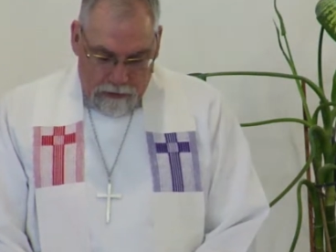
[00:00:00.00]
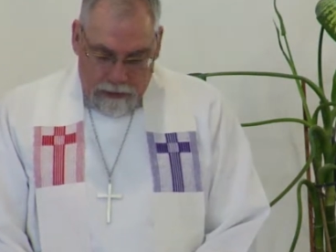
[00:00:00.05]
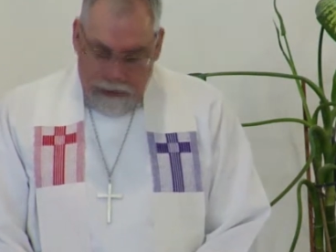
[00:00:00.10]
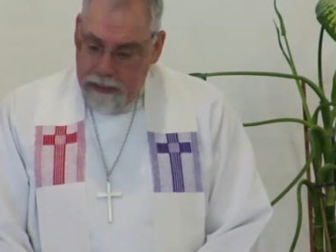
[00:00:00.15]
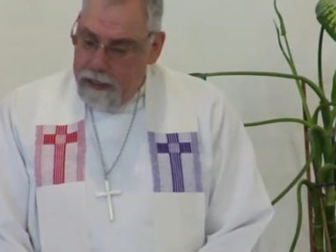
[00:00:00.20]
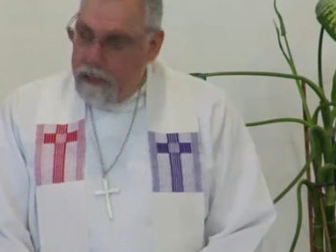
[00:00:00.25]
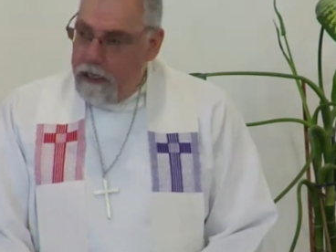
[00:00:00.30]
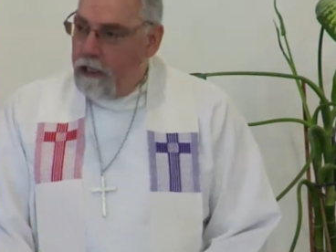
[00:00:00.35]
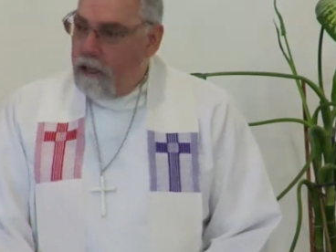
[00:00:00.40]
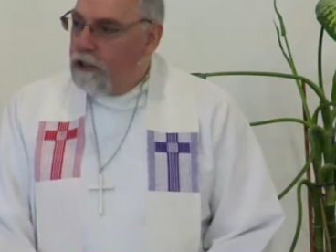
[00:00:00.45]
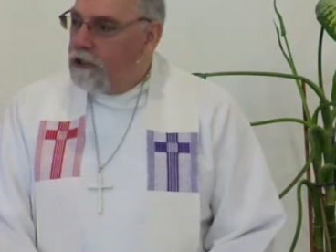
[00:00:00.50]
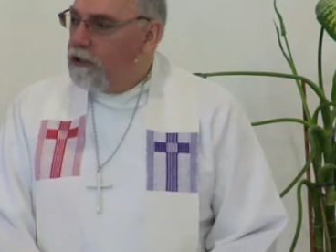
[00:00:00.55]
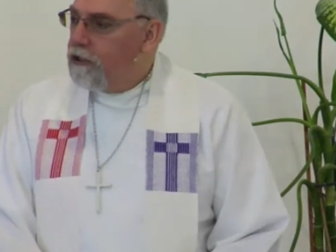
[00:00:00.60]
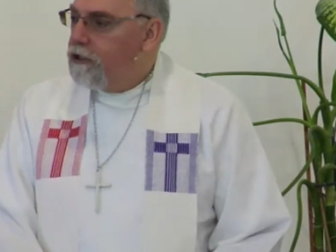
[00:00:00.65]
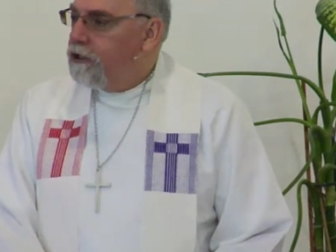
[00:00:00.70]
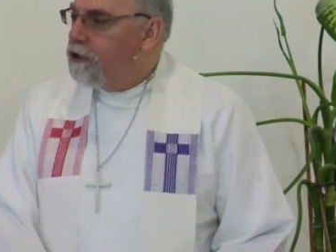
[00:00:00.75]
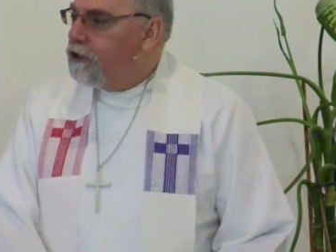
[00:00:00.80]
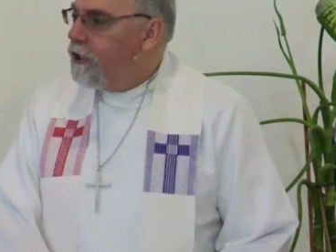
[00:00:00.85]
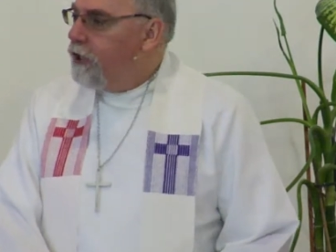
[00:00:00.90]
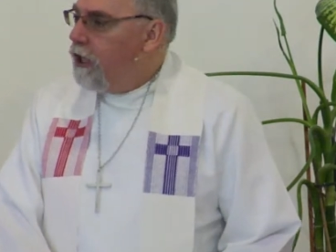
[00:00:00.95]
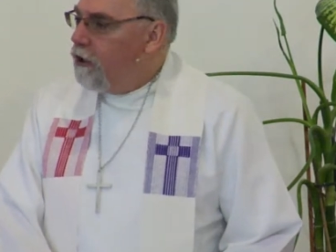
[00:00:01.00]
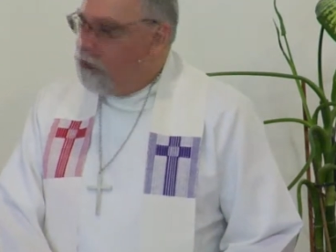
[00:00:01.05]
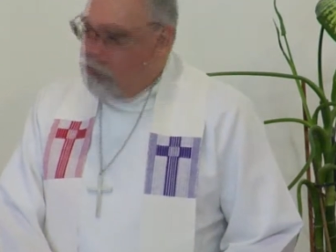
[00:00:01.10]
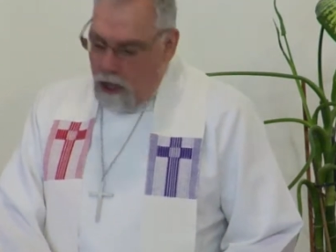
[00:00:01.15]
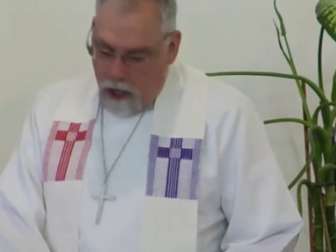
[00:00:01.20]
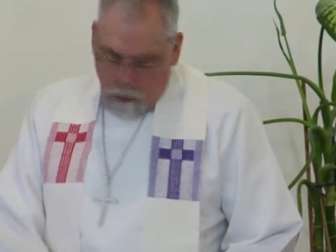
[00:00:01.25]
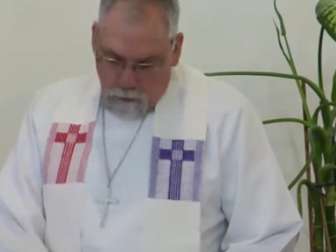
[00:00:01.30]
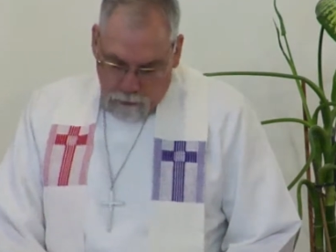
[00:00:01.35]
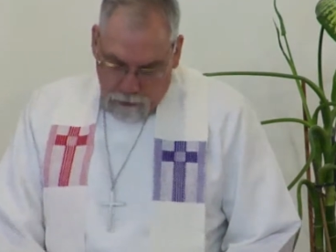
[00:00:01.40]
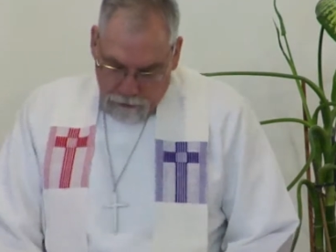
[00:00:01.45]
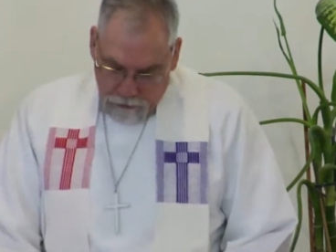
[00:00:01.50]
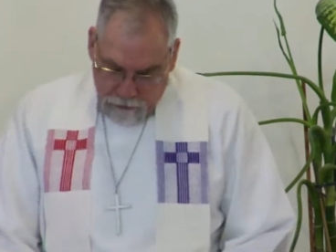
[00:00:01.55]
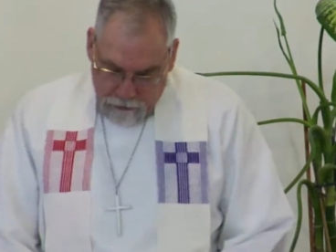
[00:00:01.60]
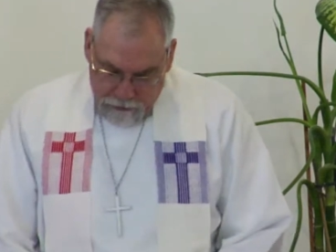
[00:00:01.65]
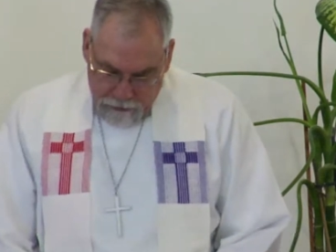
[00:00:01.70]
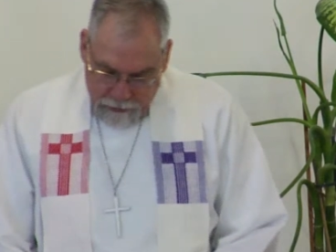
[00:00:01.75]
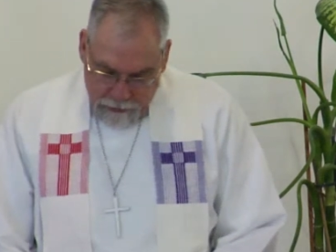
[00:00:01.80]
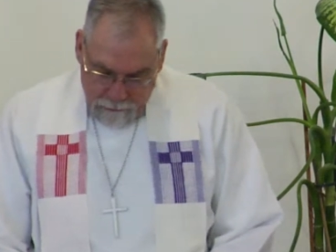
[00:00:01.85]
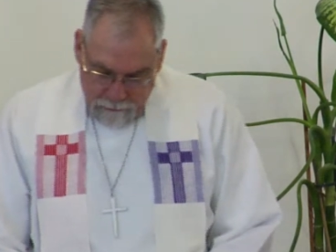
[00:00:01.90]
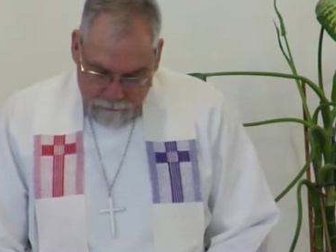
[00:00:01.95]
Age shall not
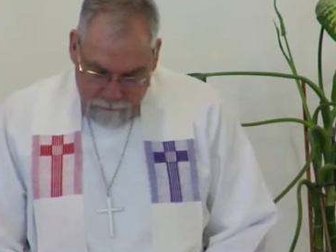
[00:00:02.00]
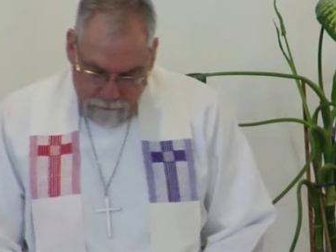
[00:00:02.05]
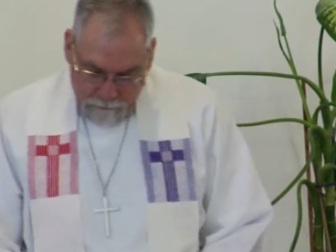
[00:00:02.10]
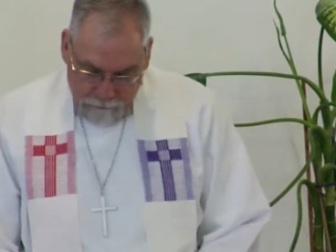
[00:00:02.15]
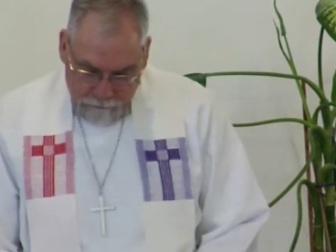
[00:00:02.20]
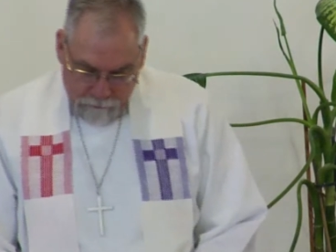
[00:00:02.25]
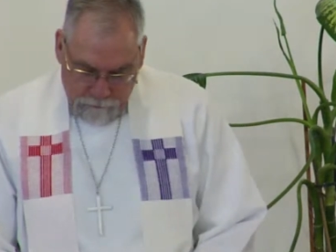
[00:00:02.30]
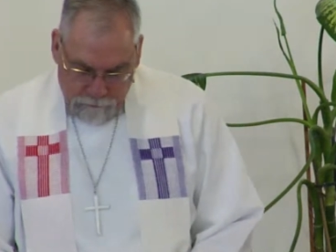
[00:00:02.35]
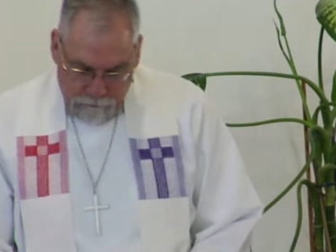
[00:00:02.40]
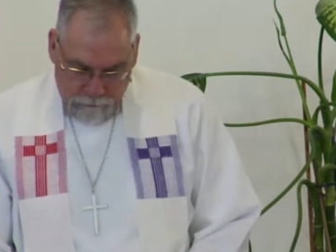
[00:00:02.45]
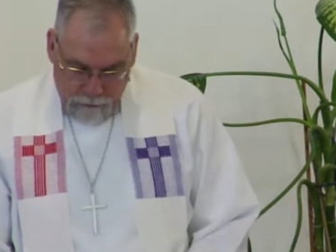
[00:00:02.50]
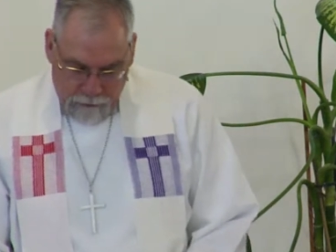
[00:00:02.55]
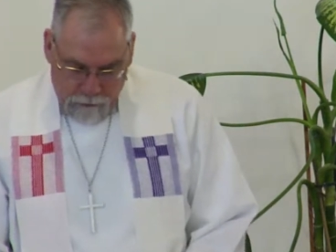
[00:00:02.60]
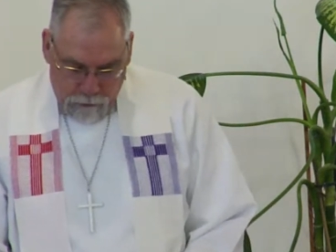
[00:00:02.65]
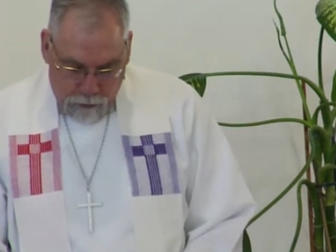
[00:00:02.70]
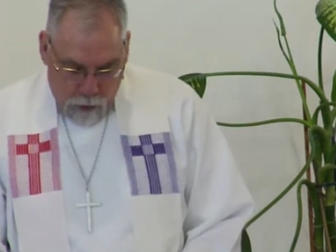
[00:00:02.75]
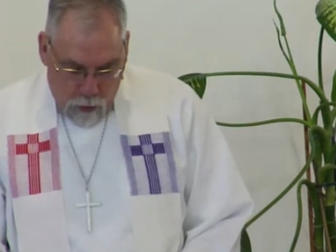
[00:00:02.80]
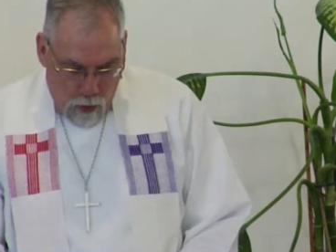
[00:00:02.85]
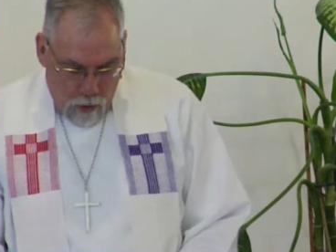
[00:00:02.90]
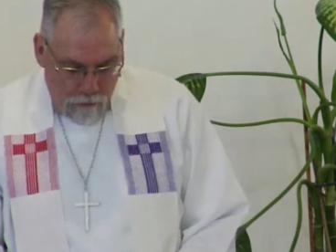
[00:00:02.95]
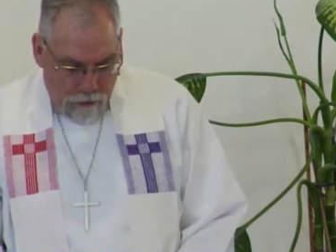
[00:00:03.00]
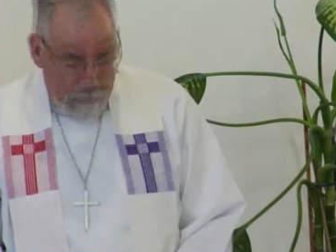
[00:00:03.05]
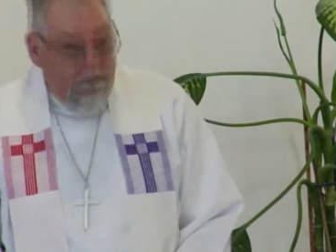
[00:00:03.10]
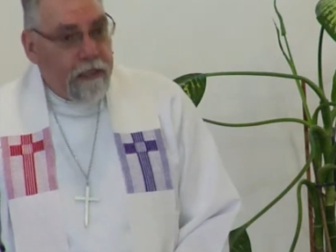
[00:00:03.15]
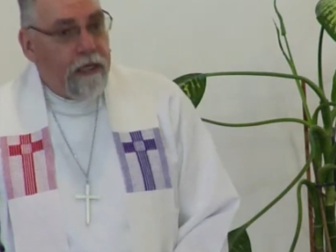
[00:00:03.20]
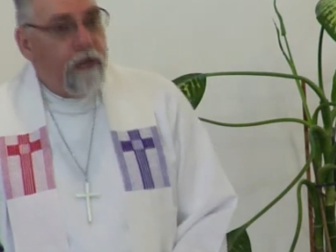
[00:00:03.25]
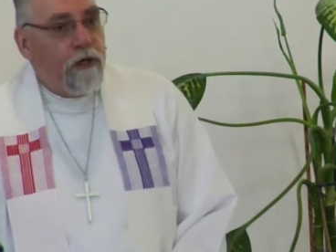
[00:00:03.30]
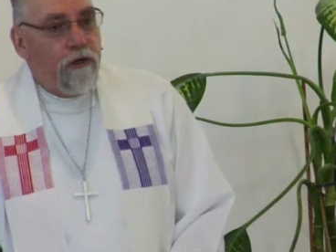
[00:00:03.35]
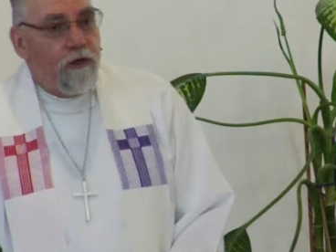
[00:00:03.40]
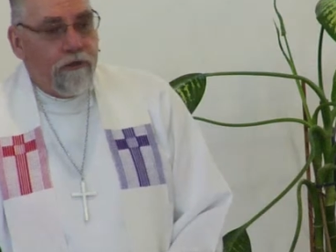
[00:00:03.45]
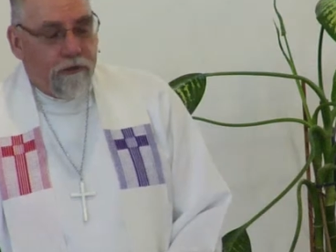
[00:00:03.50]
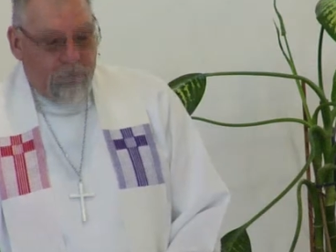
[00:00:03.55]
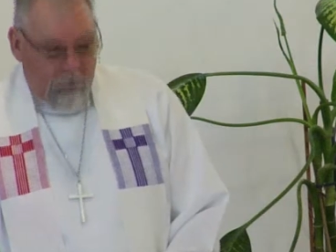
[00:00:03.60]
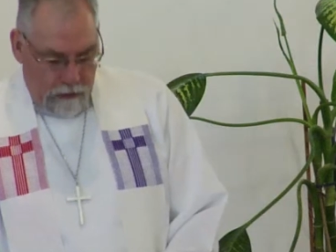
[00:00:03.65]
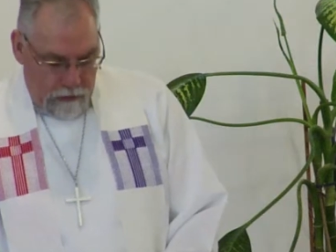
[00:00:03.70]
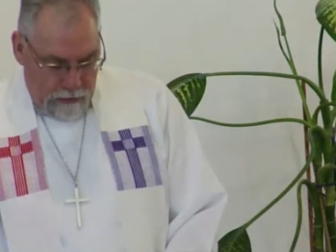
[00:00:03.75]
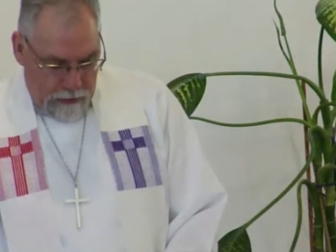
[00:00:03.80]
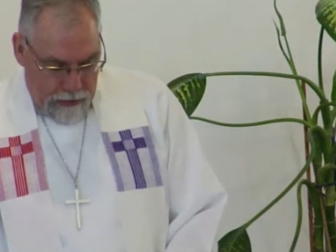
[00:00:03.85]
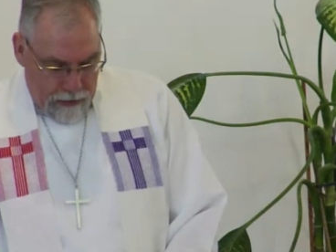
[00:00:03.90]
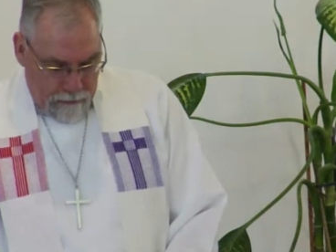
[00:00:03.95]
weary them, nor the years
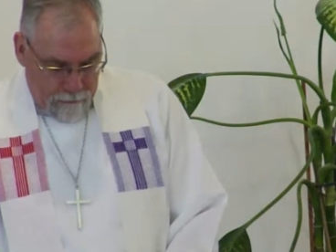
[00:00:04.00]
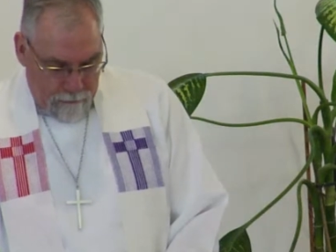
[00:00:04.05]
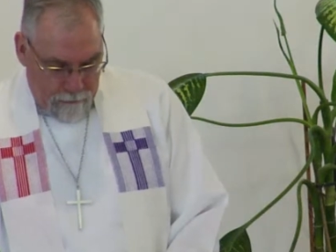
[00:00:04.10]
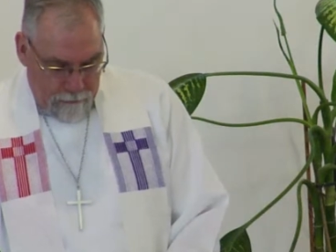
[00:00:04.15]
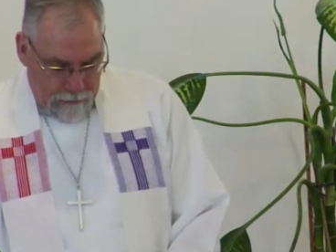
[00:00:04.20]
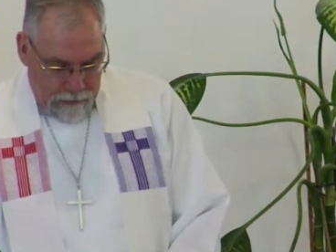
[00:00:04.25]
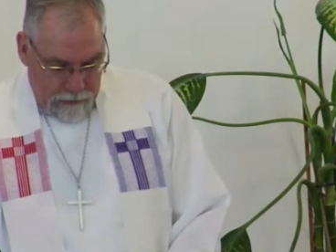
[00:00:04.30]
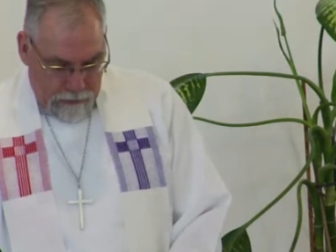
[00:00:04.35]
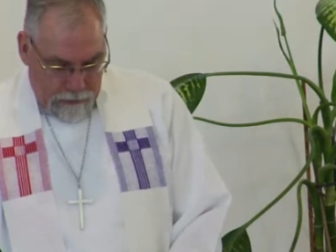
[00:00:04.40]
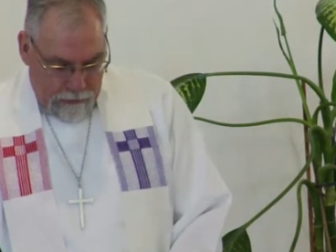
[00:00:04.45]
condemn.